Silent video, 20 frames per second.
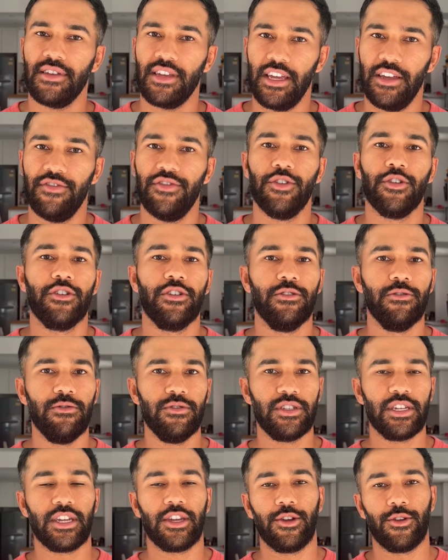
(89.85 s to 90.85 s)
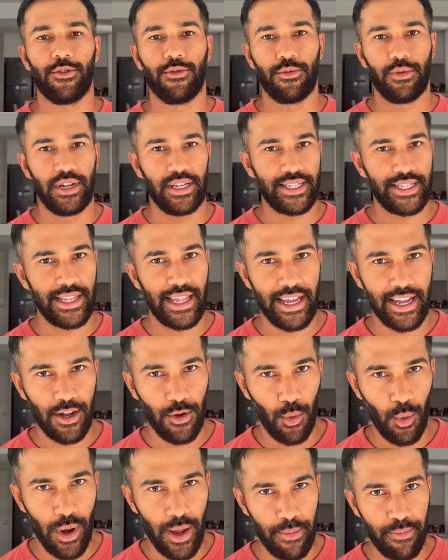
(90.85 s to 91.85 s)
if you're using your wrist like a
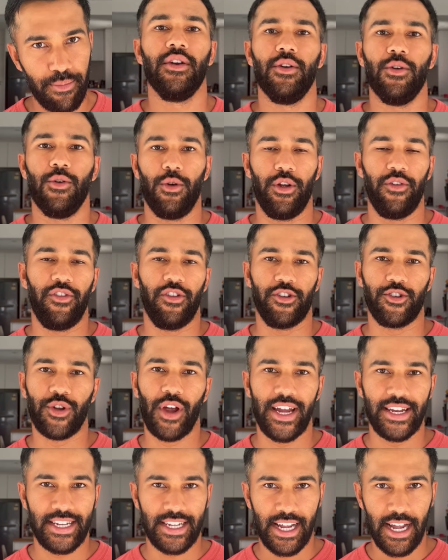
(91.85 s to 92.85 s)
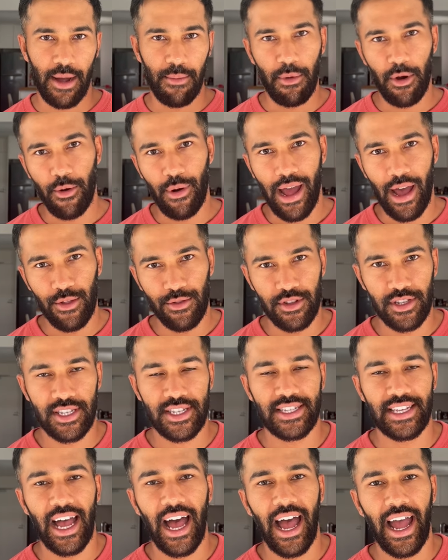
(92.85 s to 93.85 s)
whip or if you're trying to come around the
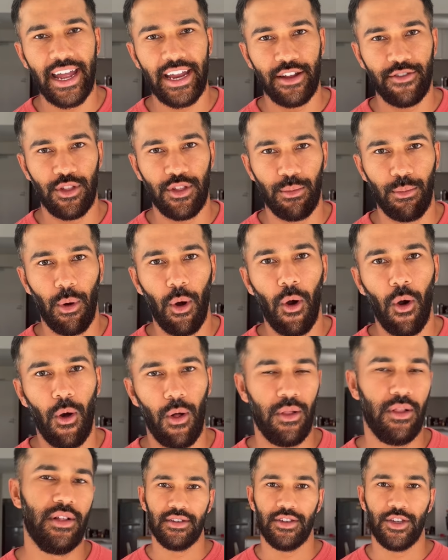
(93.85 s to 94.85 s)
side of the ball.